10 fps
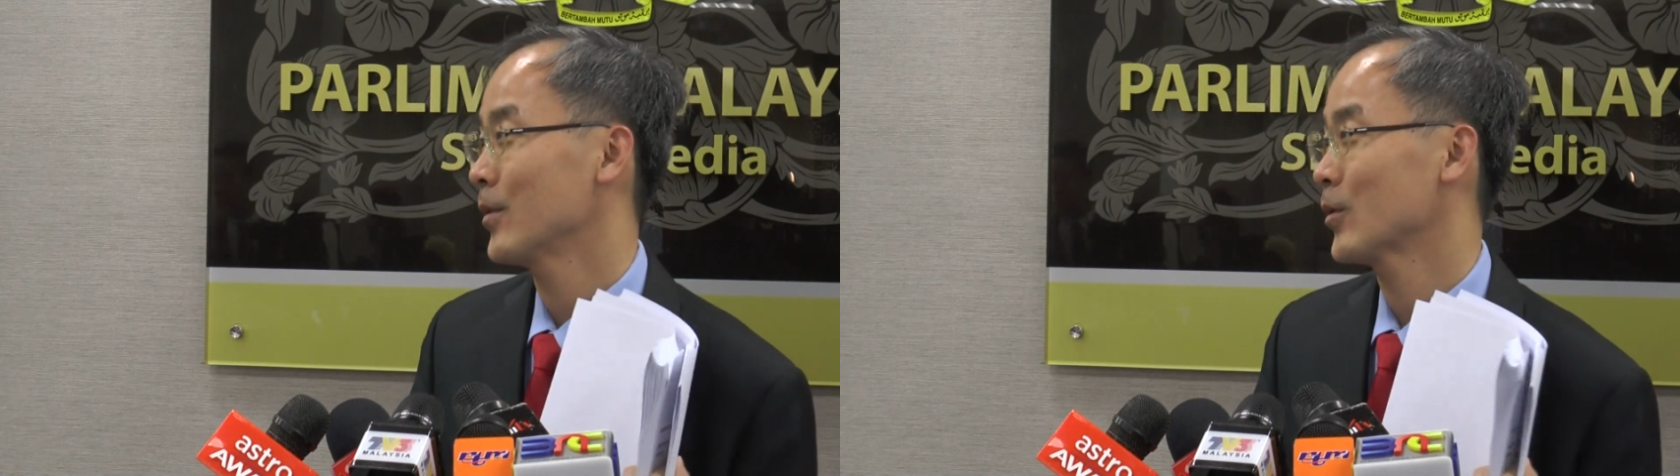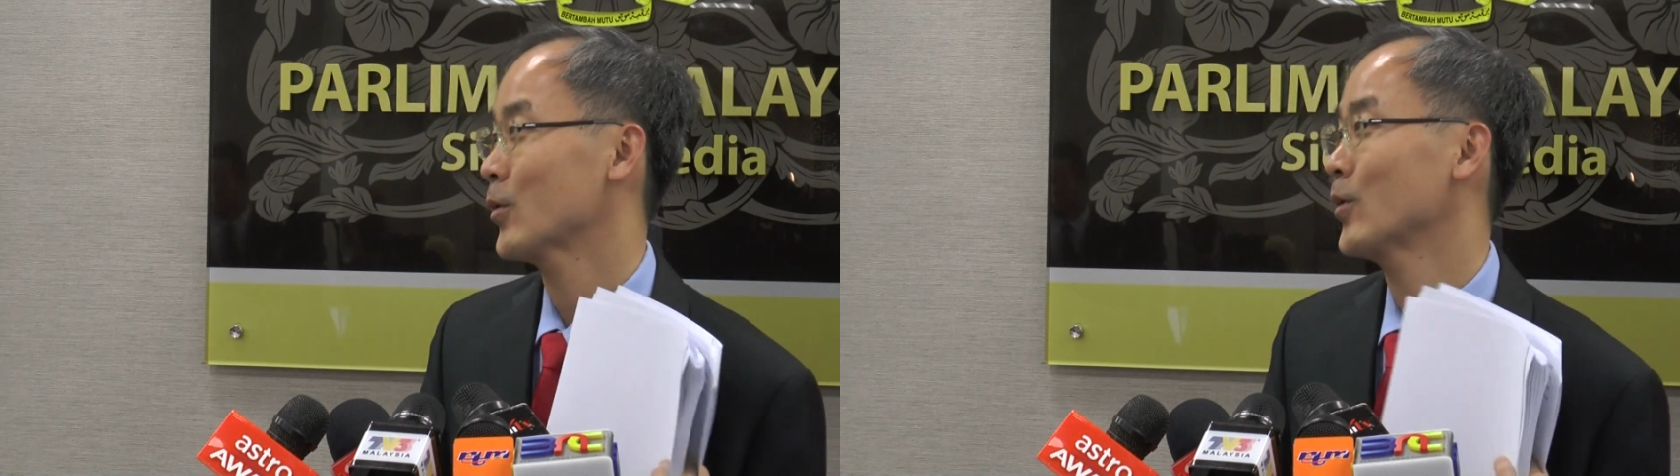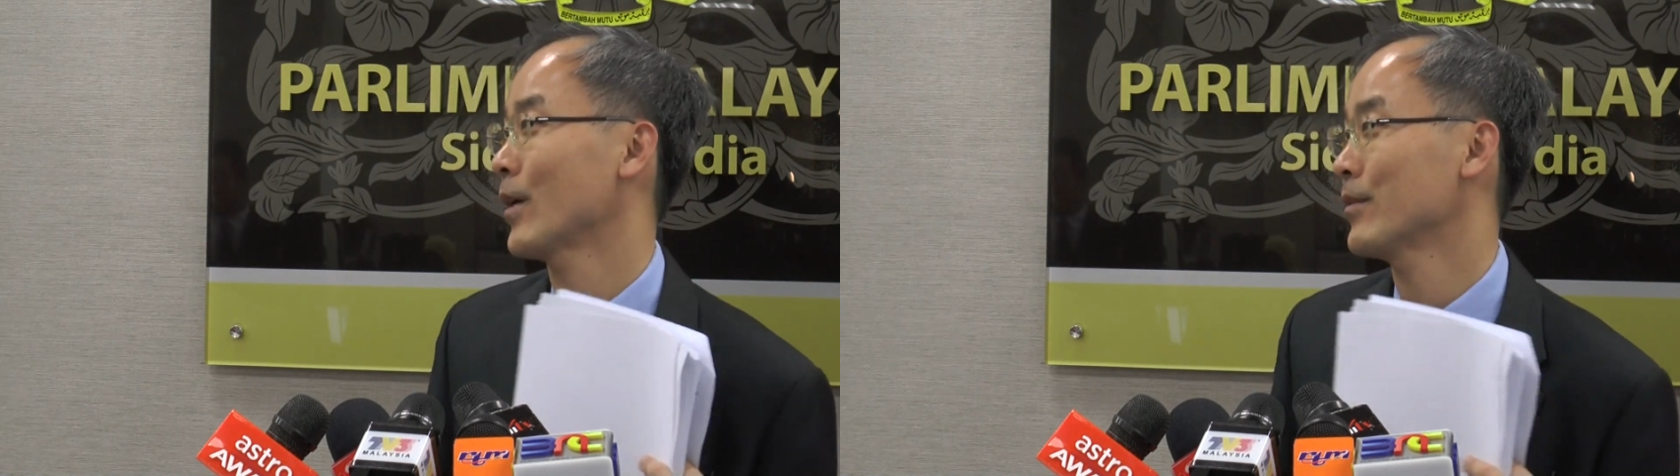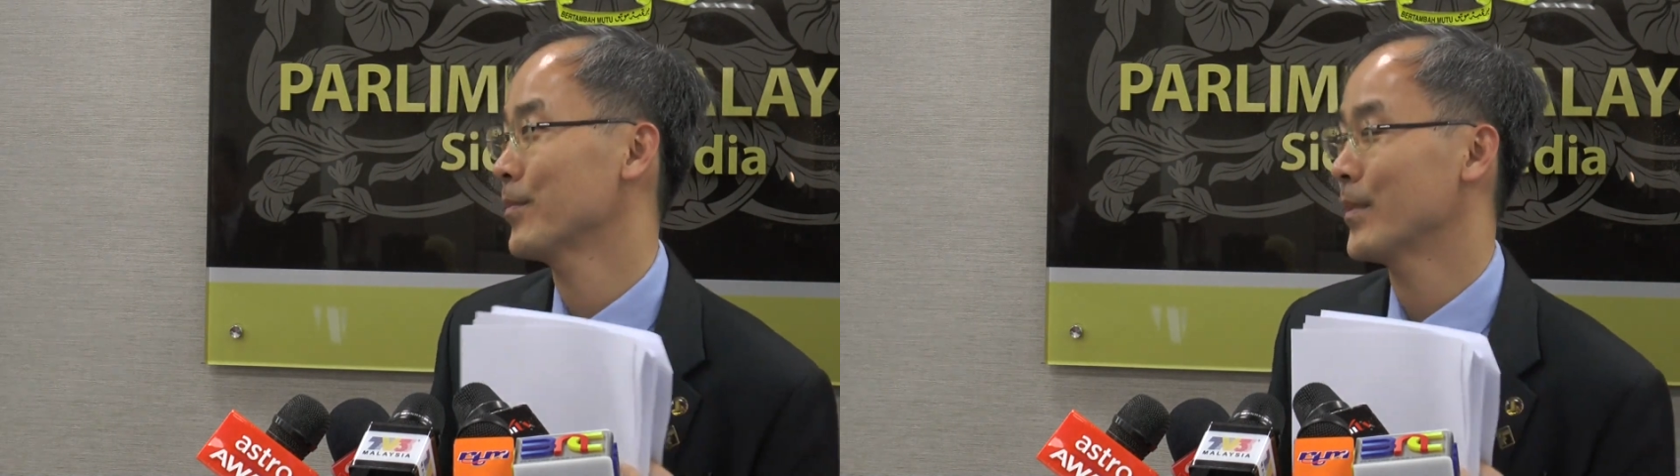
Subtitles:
200